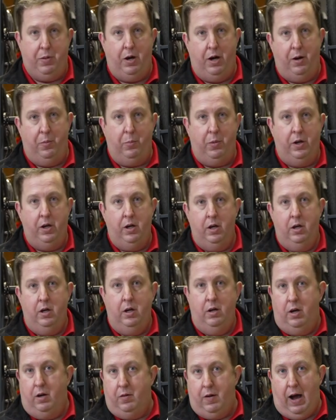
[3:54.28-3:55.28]
pump,
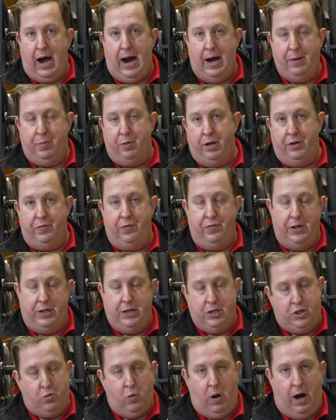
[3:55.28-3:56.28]
hybrid,
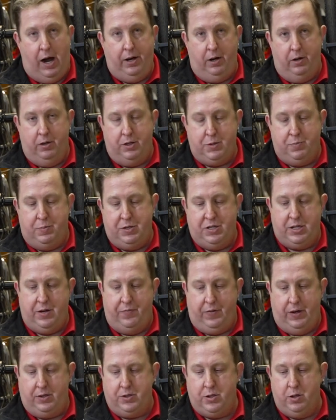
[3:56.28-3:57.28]
fitness rider
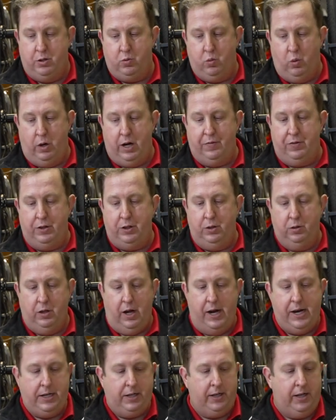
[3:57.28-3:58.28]
specific. So it's whatever you
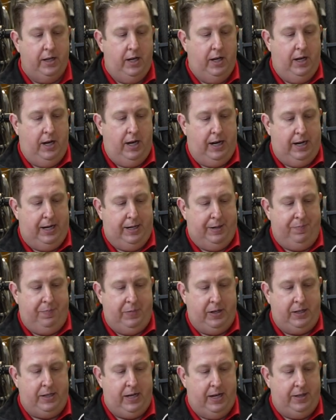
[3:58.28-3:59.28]
like.
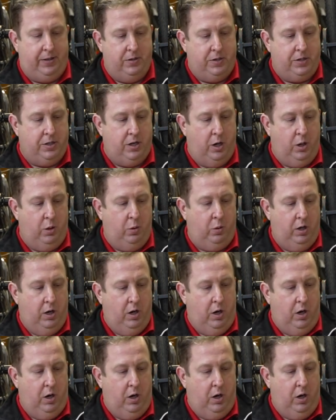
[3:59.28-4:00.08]
Again, there's no